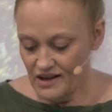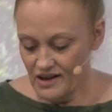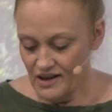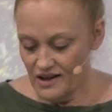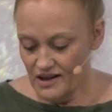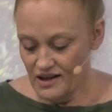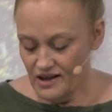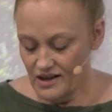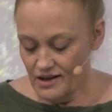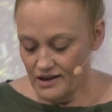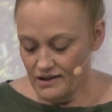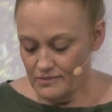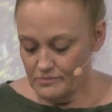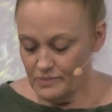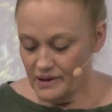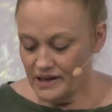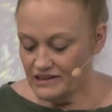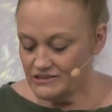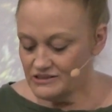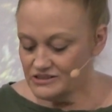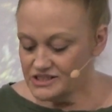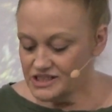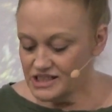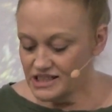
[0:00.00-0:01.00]

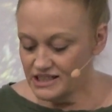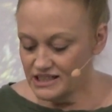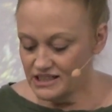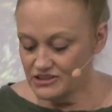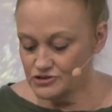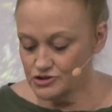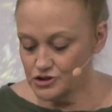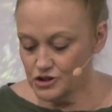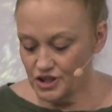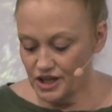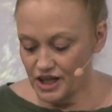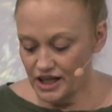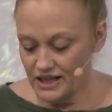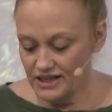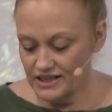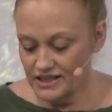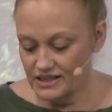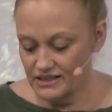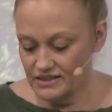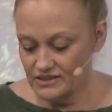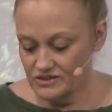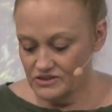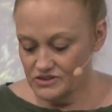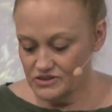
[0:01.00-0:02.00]
Parenting and
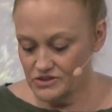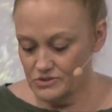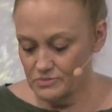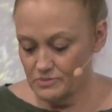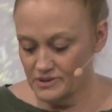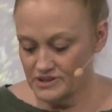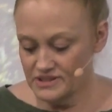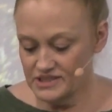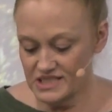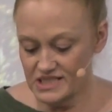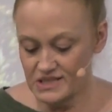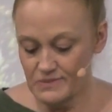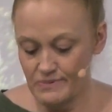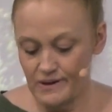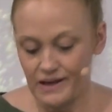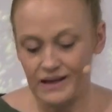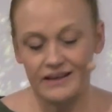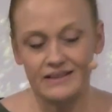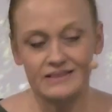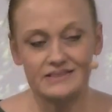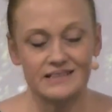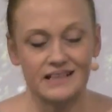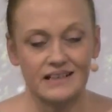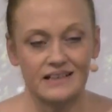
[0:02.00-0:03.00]
trying to
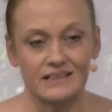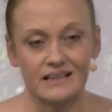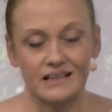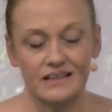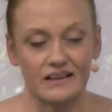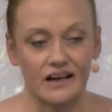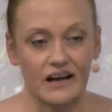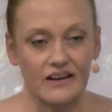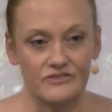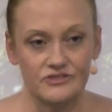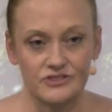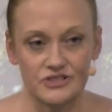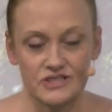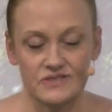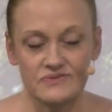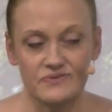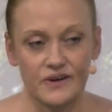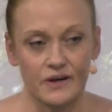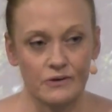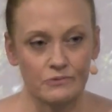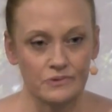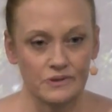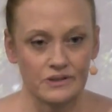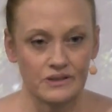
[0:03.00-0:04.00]
participate in daily life just
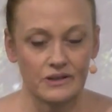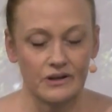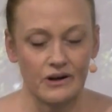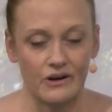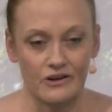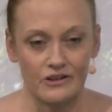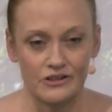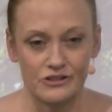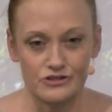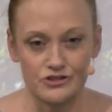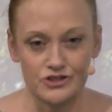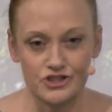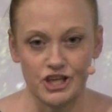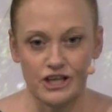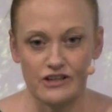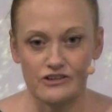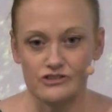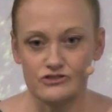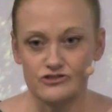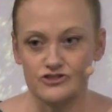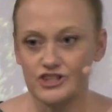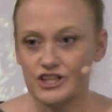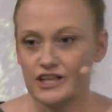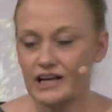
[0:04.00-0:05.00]
felt really hard and
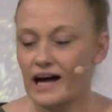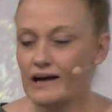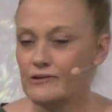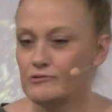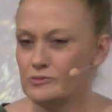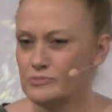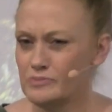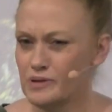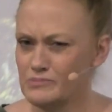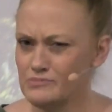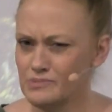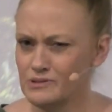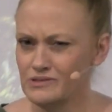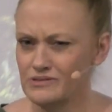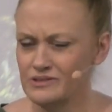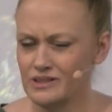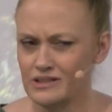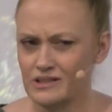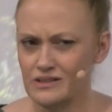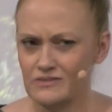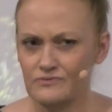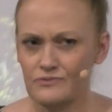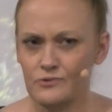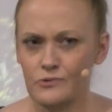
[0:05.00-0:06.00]
challenging. I remember
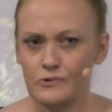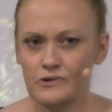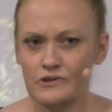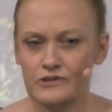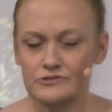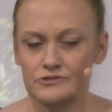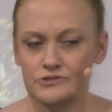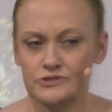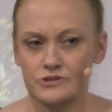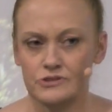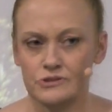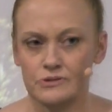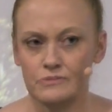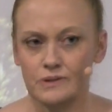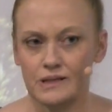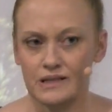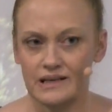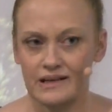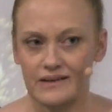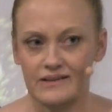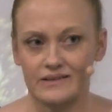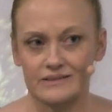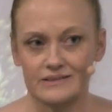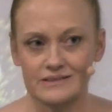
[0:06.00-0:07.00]
looking forward to
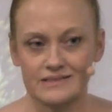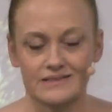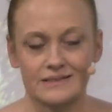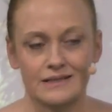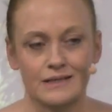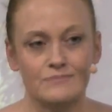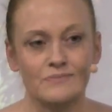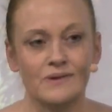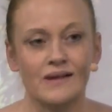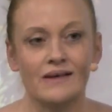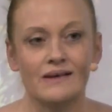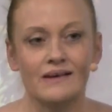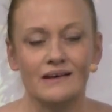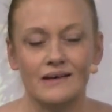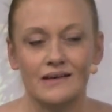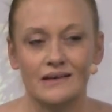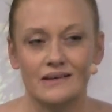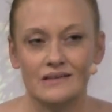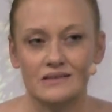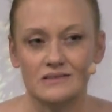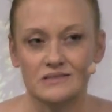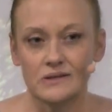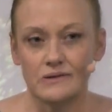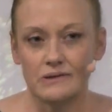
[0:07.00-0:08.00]
when I could sleep.
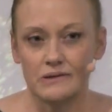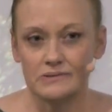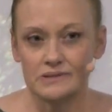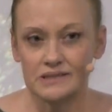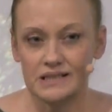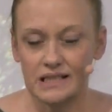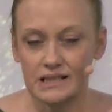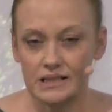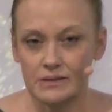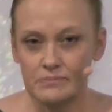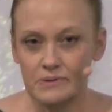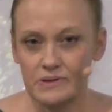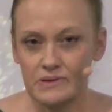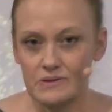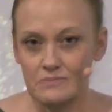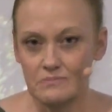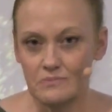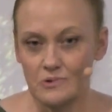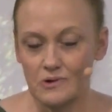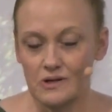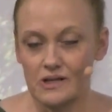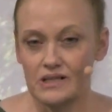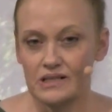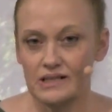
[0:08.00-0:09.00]
So I would get up in the
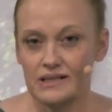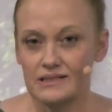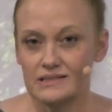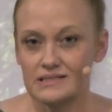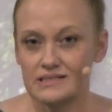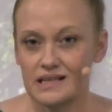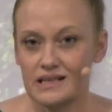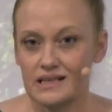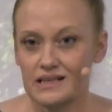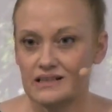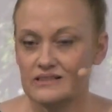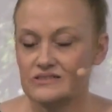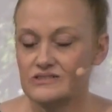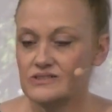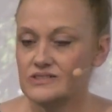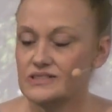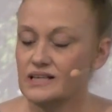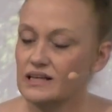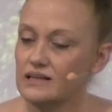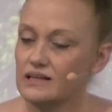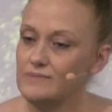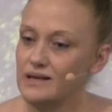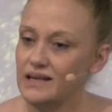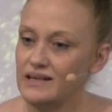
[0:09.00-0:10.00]
morning, it's like, I just
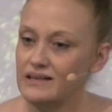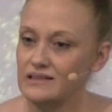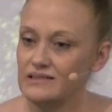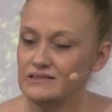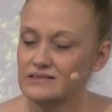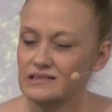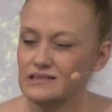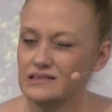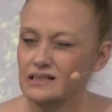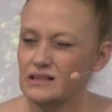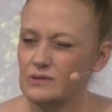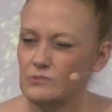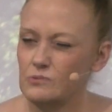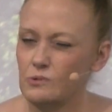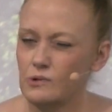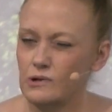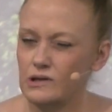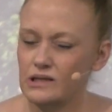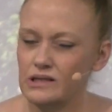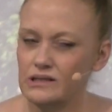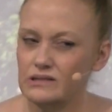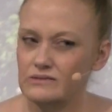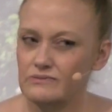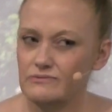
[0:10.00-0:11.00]
make it to like
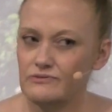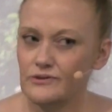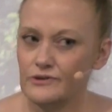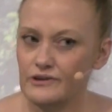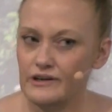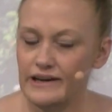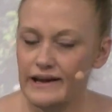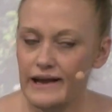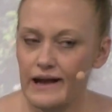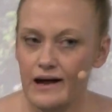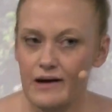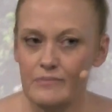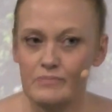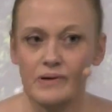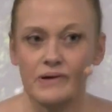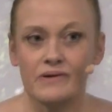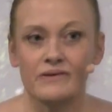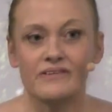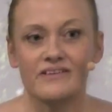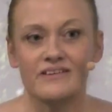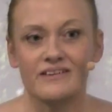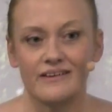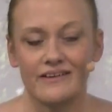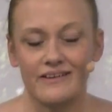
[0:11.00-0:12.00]
1 for a nap.
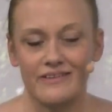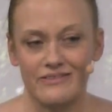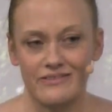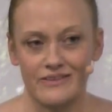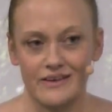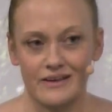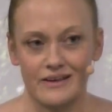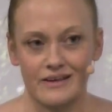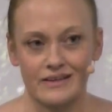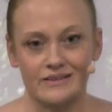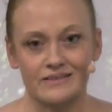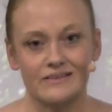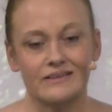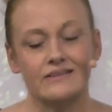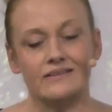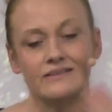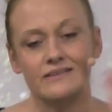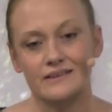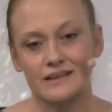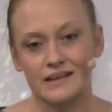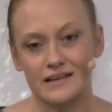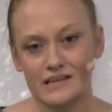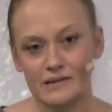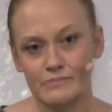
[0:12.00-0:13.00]
And then
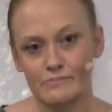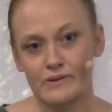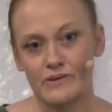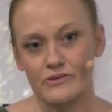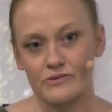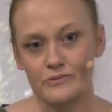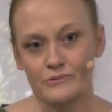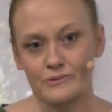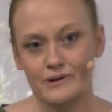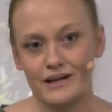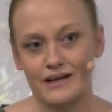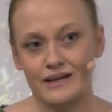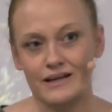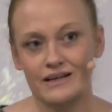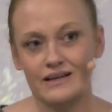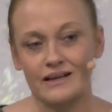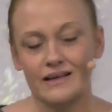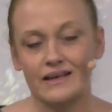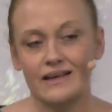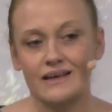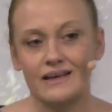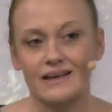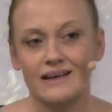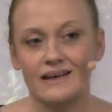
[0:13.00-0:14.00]
get up at 3,
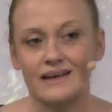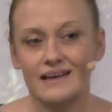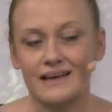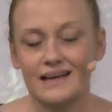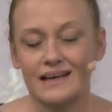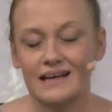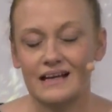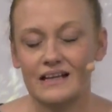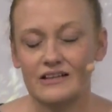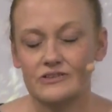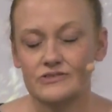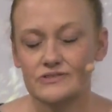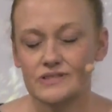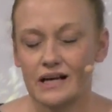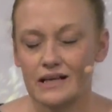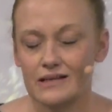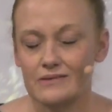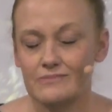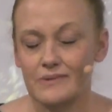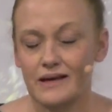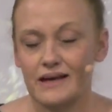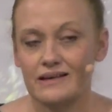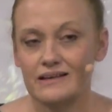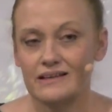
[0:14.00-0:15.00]
I just got
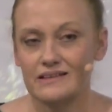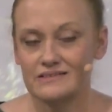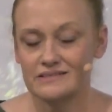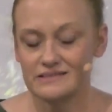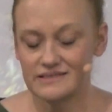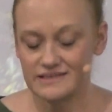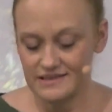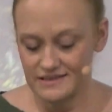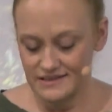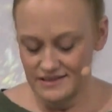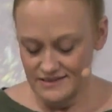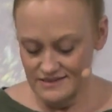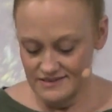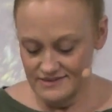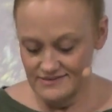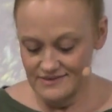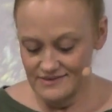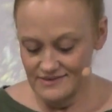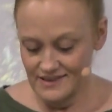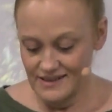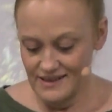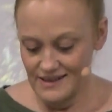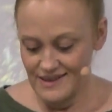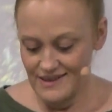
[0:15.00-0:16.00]
to make it to
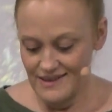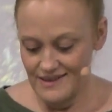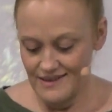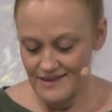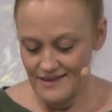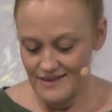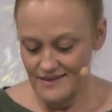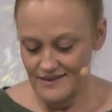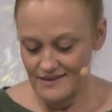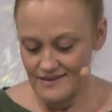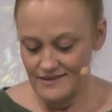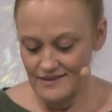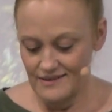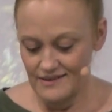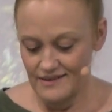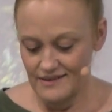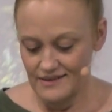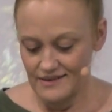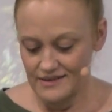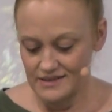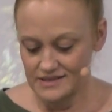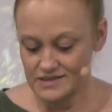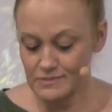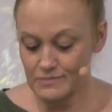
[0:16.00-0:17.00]

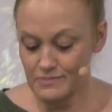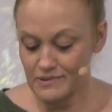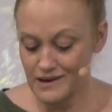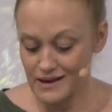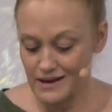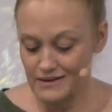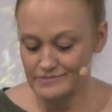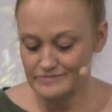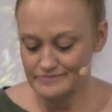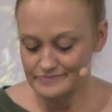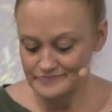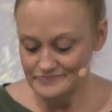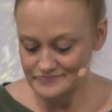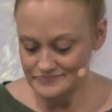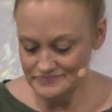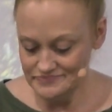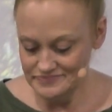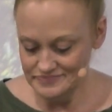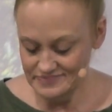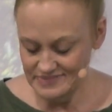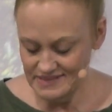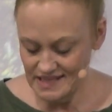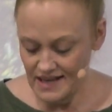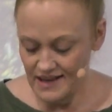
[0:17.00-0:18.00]
bed.
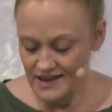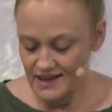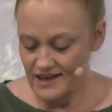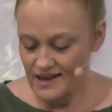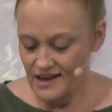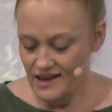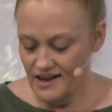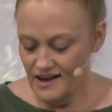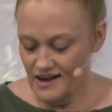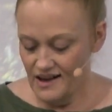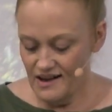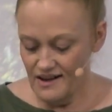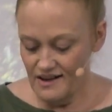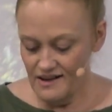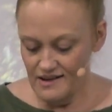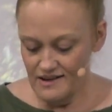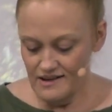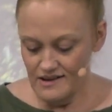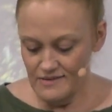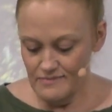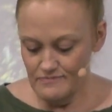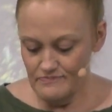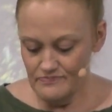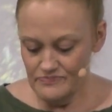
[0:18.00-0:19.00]

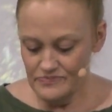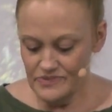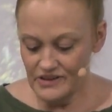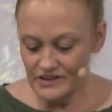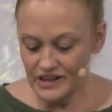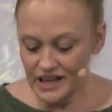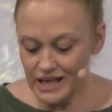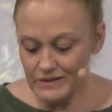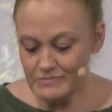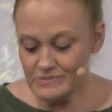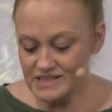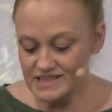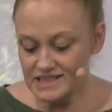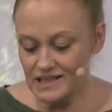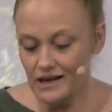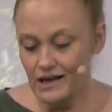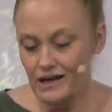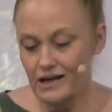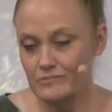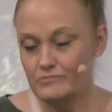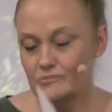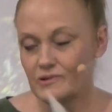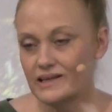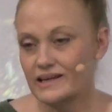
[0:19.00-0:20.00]
There came a
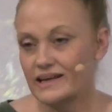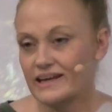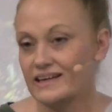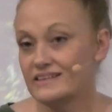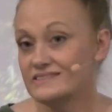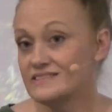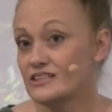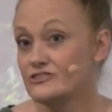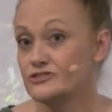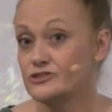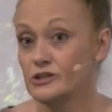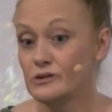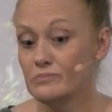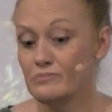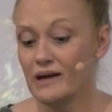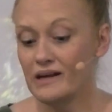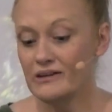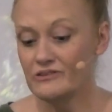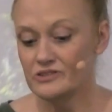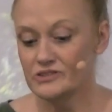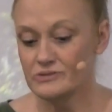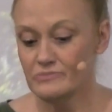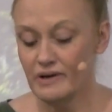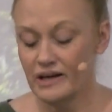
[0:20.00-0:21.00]
time when I guess I took
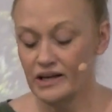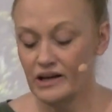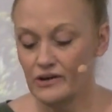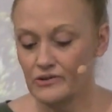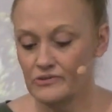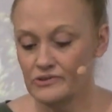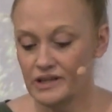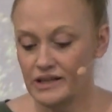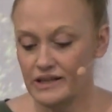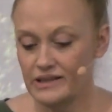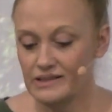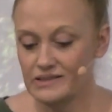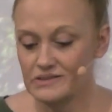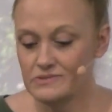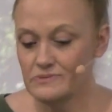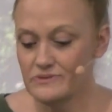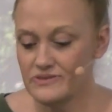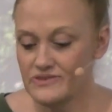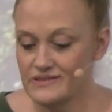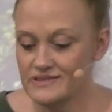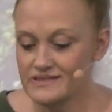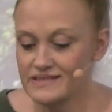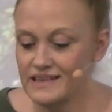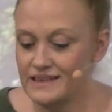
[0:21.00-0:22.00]
matters in my own hands
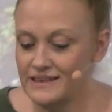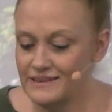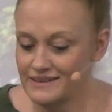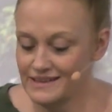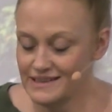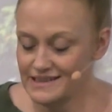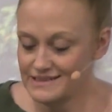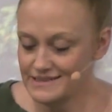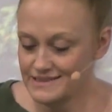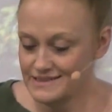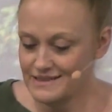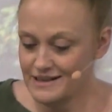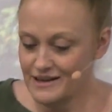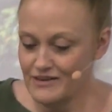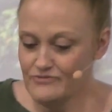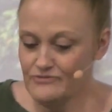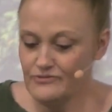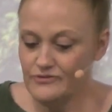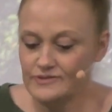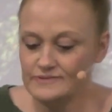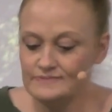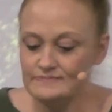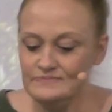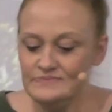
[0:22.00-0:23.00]
with this healing
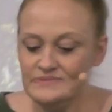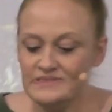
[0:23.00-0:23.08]
stuff.